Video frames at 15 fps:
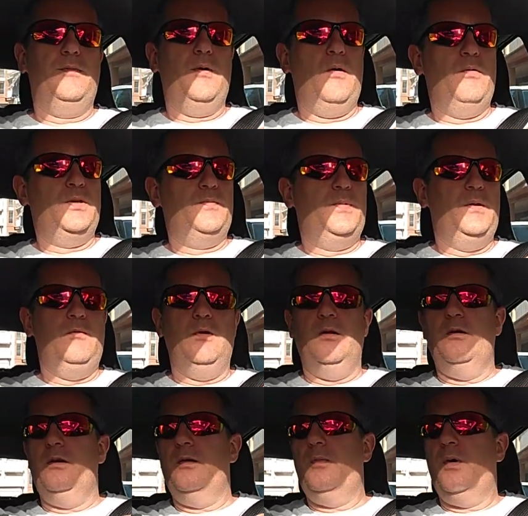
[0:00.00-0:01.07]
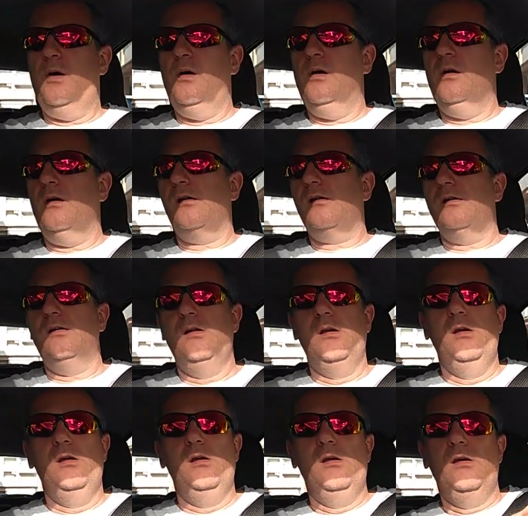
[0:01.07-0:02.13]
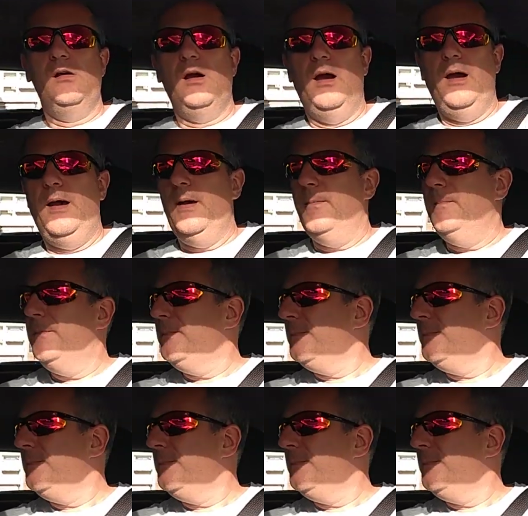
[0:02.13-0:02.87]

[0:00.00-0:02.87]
I wish people learned the part.